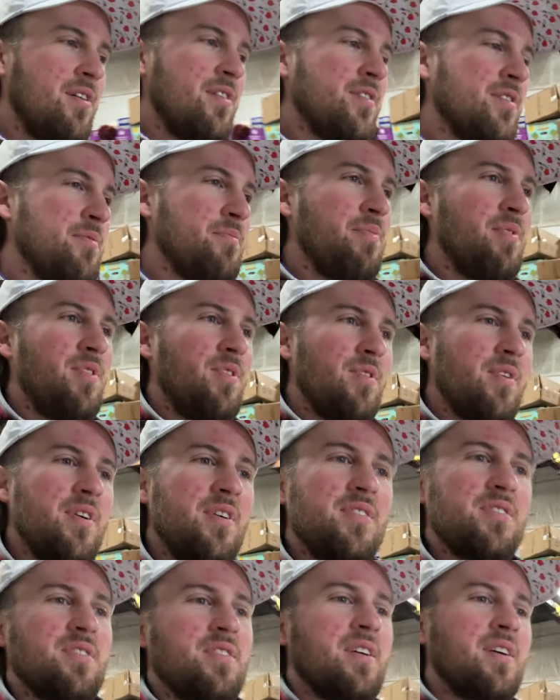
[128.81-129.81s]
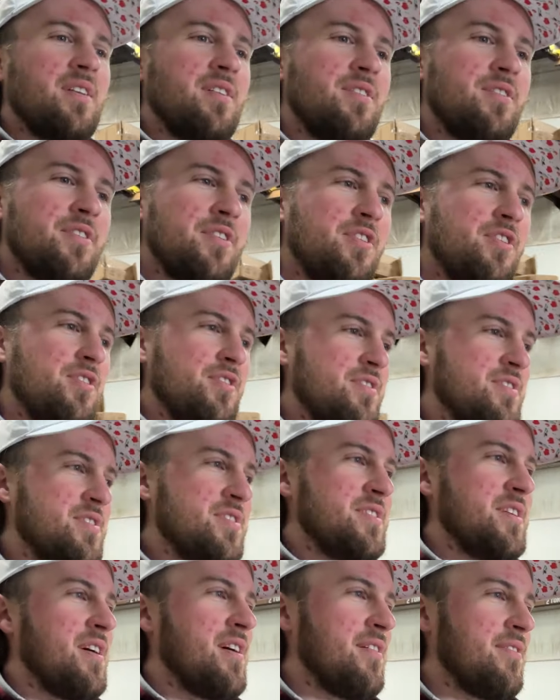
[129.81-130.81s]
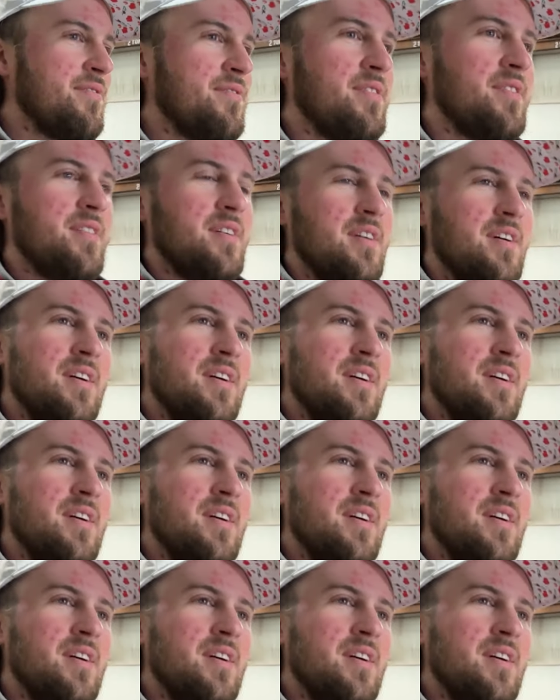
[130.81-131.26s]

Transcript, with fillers: oh, the employees are getting all the good stuff.